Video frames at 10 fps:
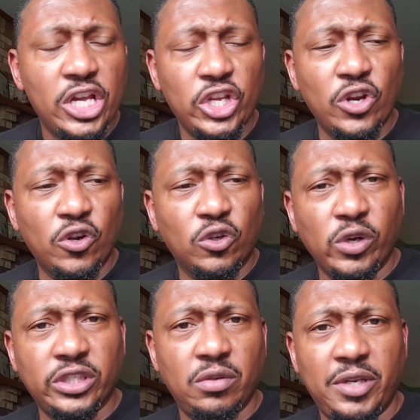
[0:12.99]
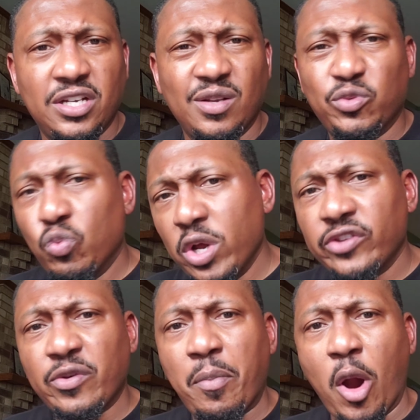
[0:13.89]
you know, the question becomes, what
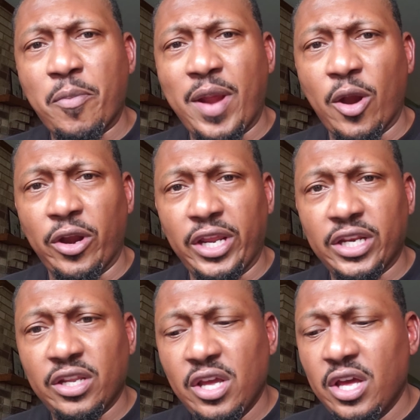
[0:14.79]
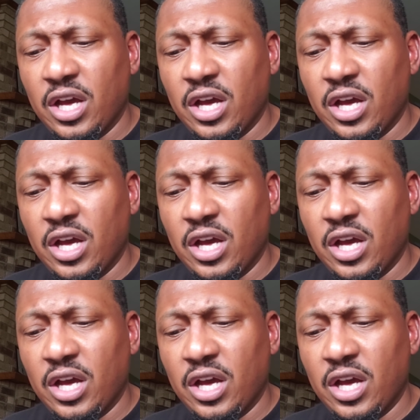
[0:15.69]
is a barbarian?